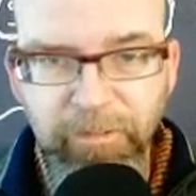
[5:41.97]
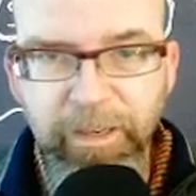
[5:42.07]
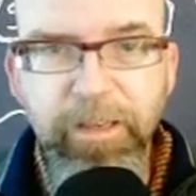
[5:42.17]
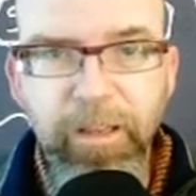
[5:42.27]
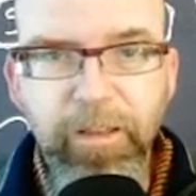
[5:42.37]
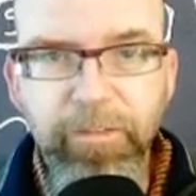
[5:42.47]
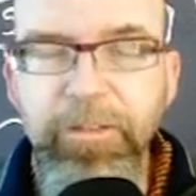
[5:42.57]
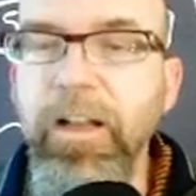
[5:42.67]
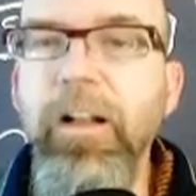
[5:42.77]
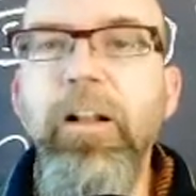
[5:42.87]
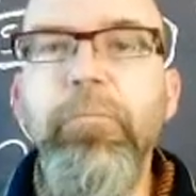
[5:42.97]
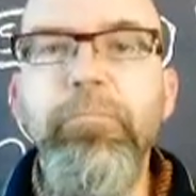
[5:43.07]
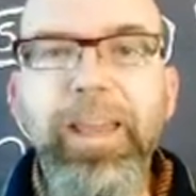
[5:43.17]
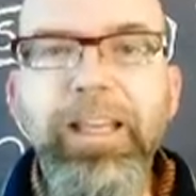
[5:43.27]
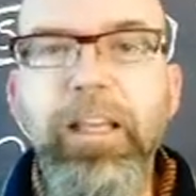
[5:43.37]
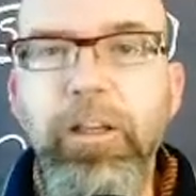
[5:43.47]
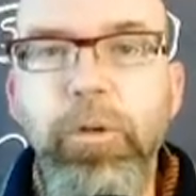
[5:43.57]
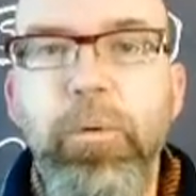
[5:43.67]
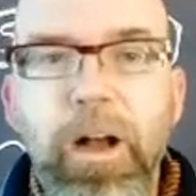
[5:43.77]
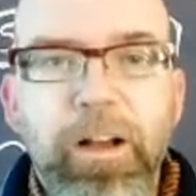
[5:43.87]
right, of making
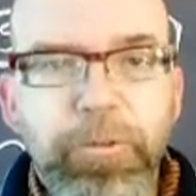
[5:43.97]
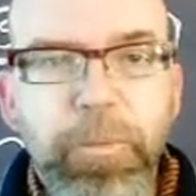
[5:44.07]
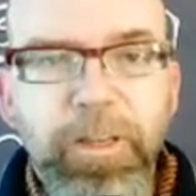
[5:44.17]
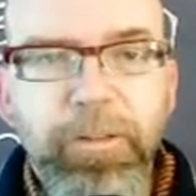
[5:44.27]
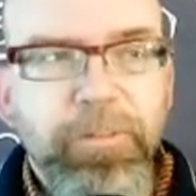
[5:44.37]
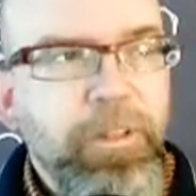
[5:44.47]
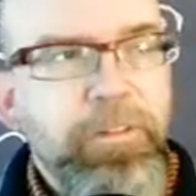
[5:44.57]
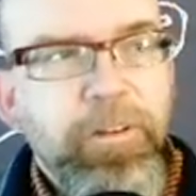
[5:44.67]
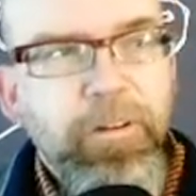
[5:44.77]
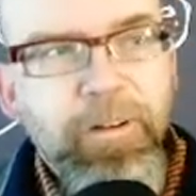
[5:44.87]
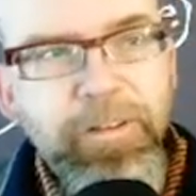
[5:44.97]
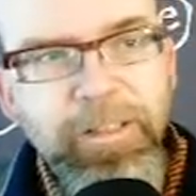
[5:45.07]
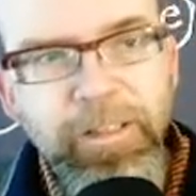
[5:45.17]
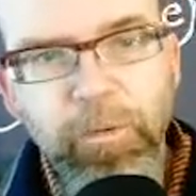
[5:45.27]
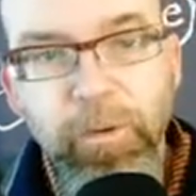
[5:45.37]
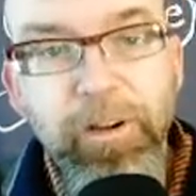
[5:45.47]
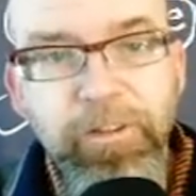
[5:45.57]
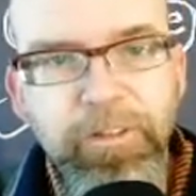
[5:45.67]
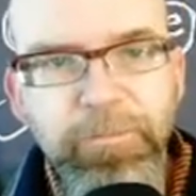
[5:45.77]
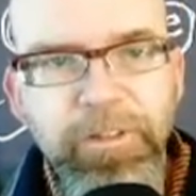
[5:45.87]
new offspring, since there aren't any
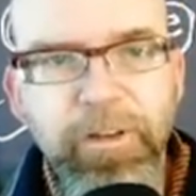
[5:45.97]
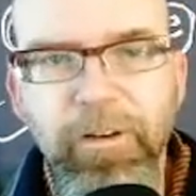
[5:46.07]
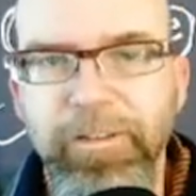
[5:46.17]
organisms that are